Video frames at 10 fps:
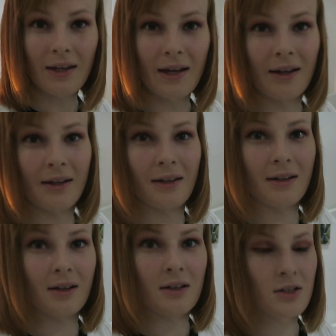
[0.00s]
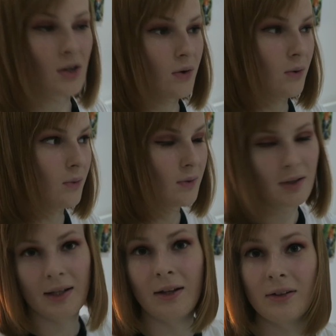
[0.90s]
Yeah, so
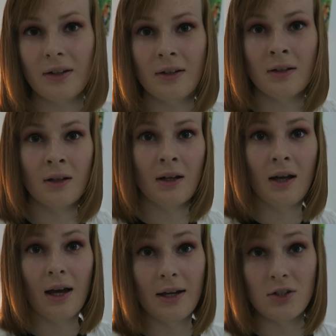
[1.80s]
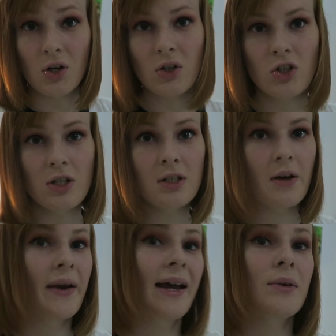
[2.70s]
in London, at George's,
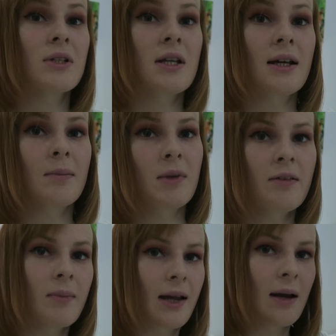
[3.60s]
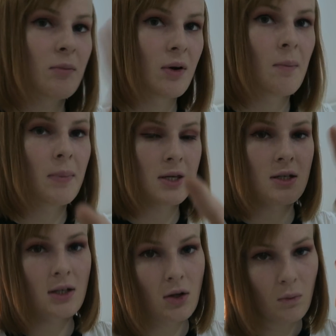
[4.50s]
going out tonight. I'm leaving my camera
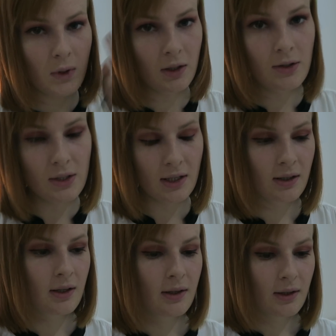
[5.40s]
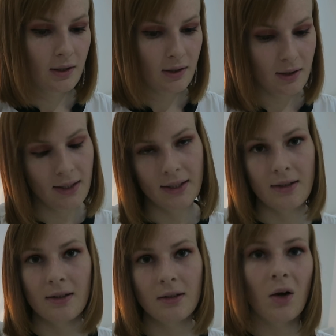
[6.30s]
because I don't want to lose it.
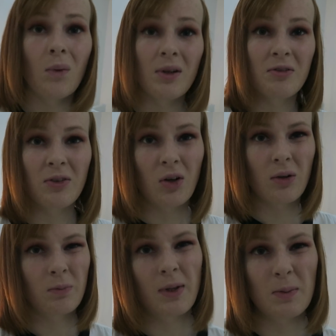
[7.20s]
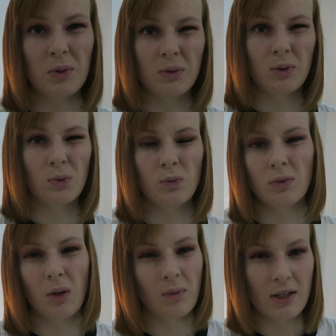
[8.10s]
And don't want to vlog people who
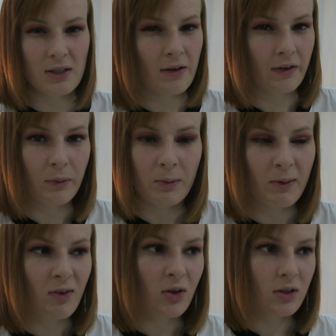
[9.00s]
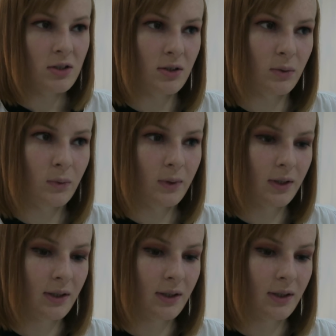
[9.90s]
don't necessarily want to be vlogged, so